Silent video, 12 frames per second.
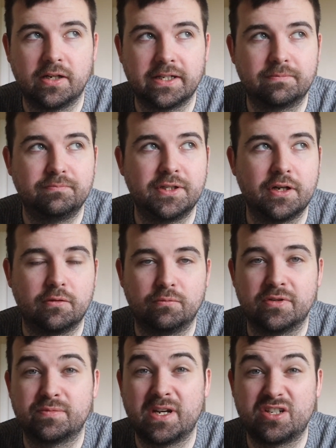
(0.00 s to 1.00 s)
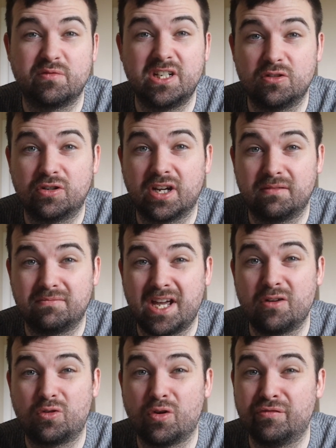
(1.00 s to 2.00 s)
Like, you know, especially when you look at
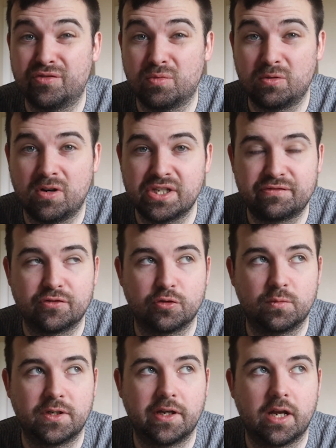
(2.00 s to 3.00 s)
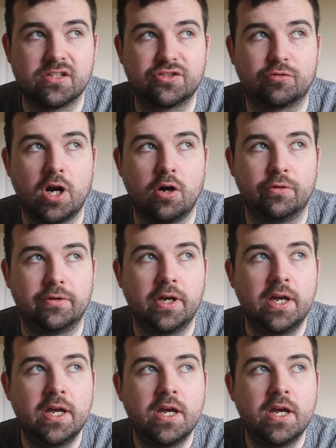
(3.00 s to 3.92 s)
how comfortable it was for Dublin against Tyrone.